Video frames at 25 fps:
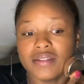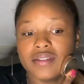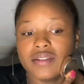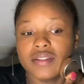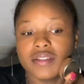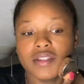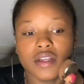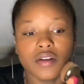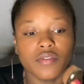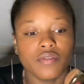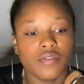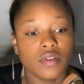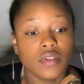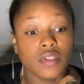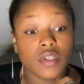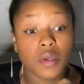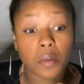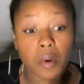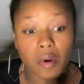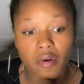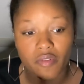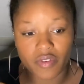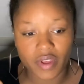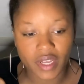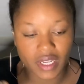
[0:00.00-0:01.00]
stuff into
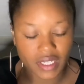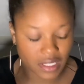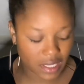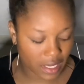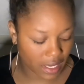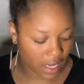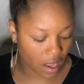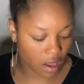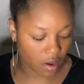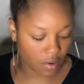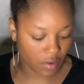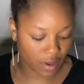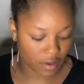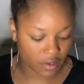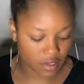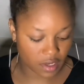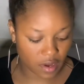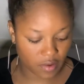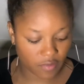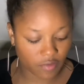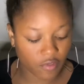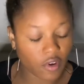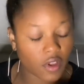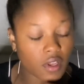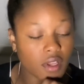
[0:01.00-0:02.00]
my face. Like, I don't have time
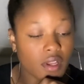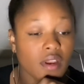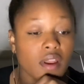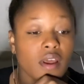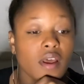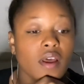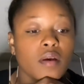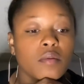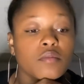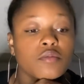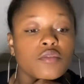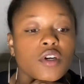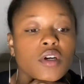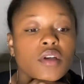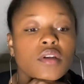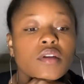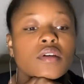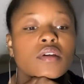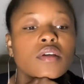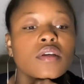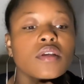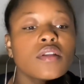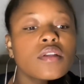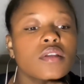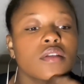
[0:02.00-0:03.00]
for all of that. I'm trying to
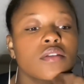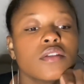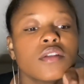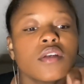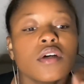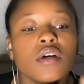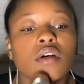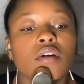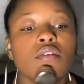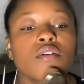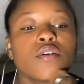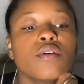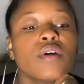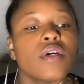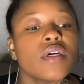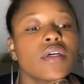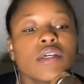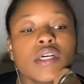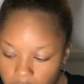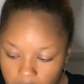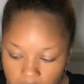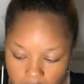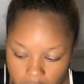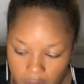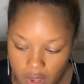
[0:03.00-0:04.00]
get this done quick.
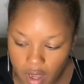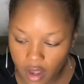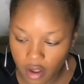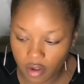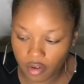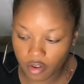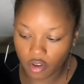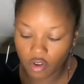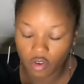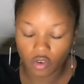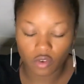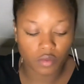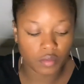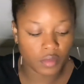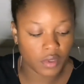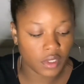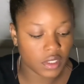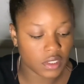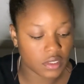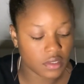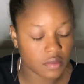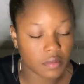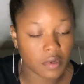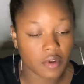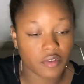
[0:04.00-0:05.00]
My
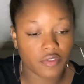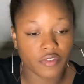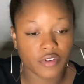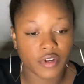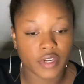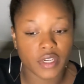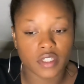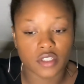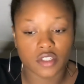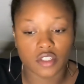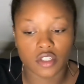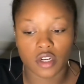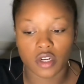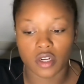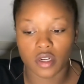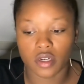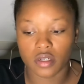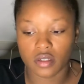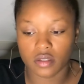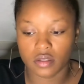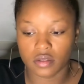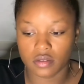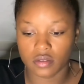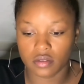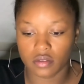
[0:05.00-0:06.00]
homies, my friends we're
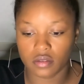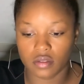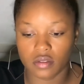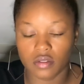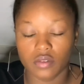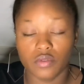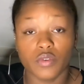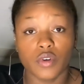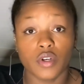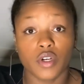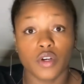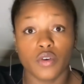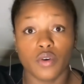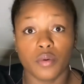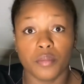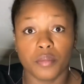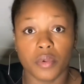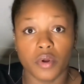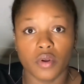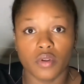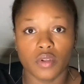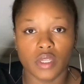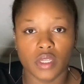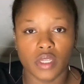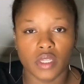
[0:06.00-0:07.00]
going
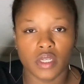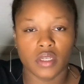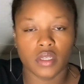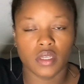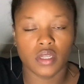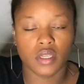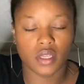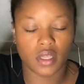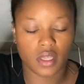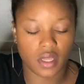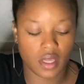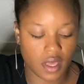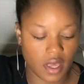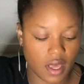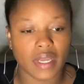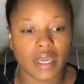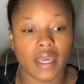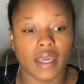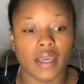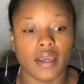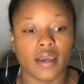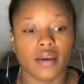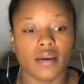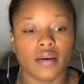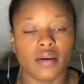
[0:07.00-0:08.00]
bowling.
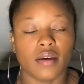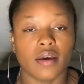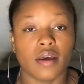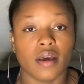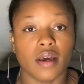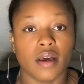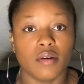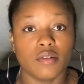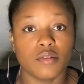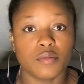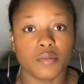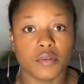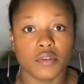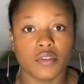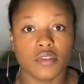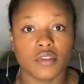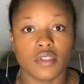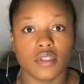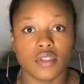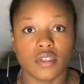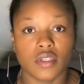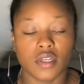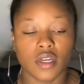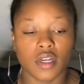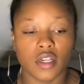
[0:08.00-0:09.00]
Dang, I was supposed
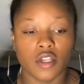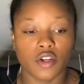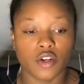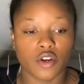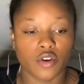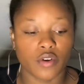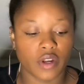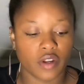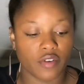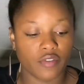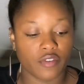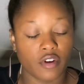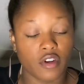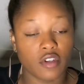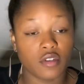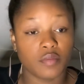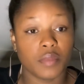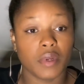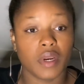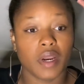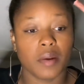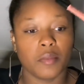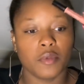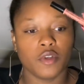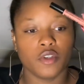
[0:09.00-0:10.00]
to color correct first, but
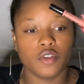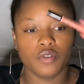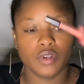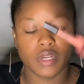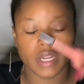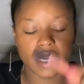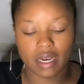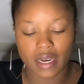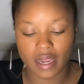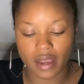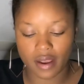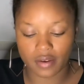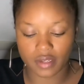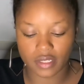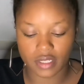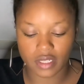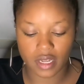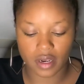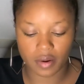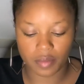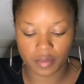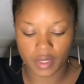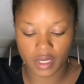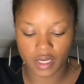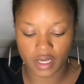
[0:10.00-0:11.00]
I'm gonna do that now. It's not a
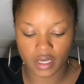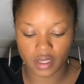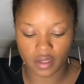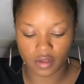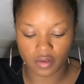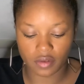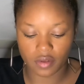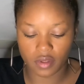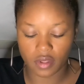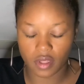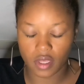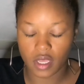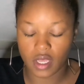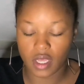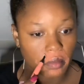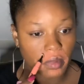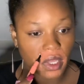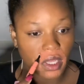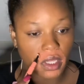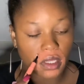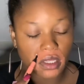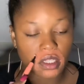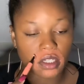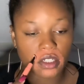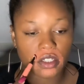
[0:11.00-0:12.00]
big deal. I
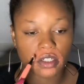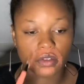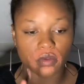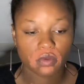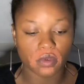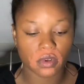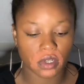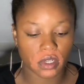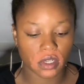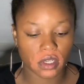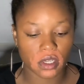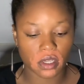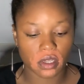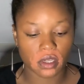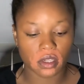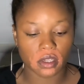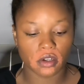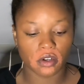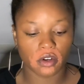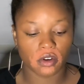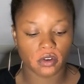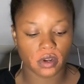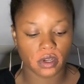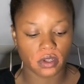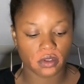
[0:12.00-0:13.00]
mainly just want to color
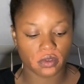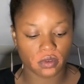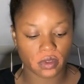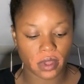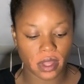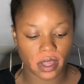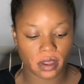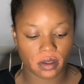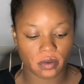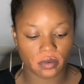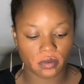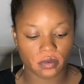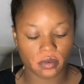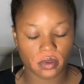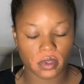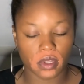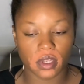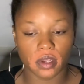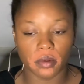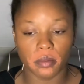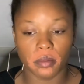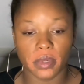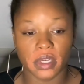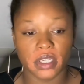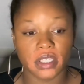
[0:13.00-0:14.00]
correct like in the
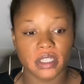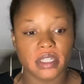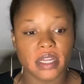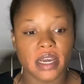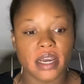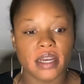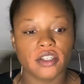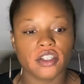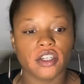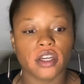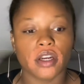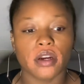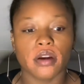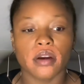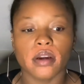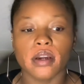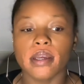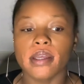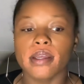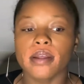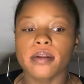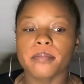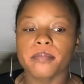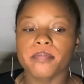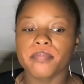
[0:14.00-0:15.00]
mustache
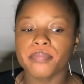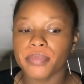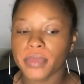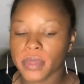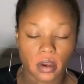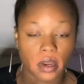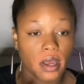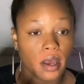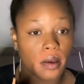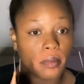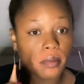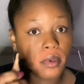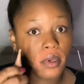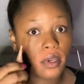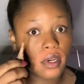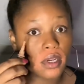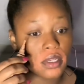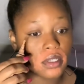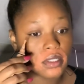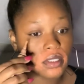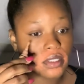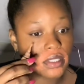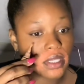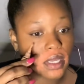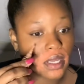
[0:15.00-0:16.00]
area. Now I'm gonna
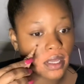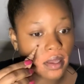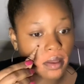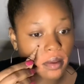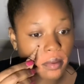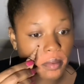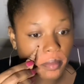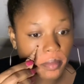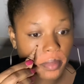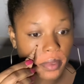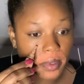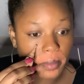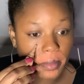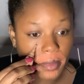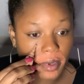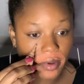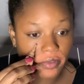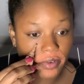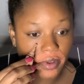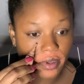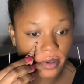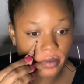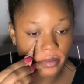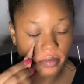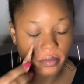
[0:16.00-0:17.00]
put
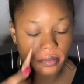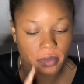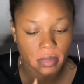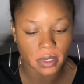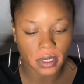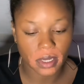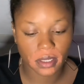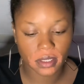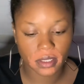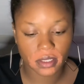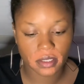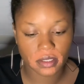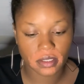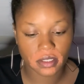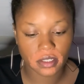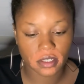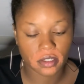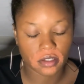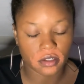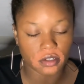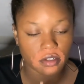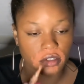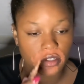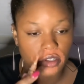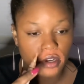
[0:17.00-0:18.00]
my
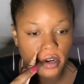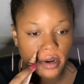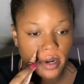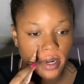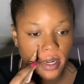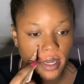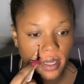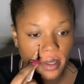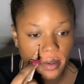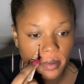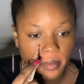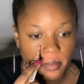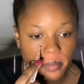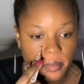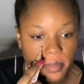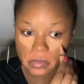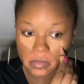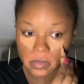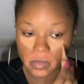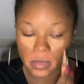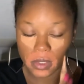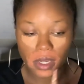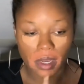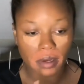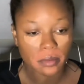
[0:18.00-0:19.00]
concealer, sorry.
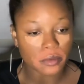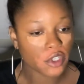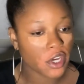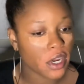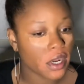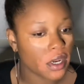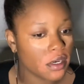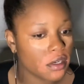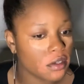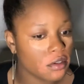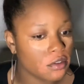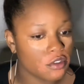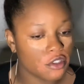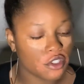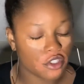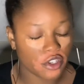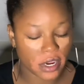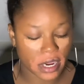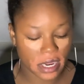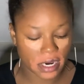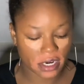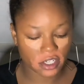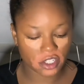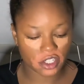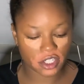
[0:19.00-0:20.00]
I'm trying a new
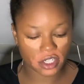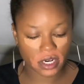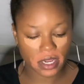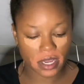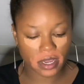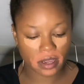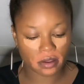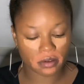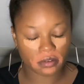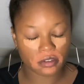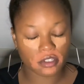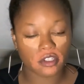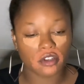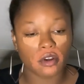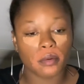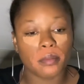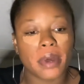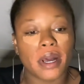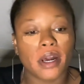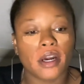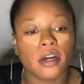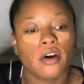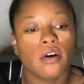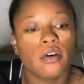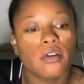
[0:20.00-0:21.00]
strategy now. So my
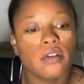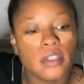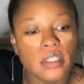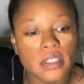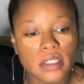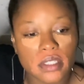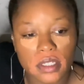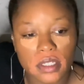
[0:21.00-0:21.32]
goal is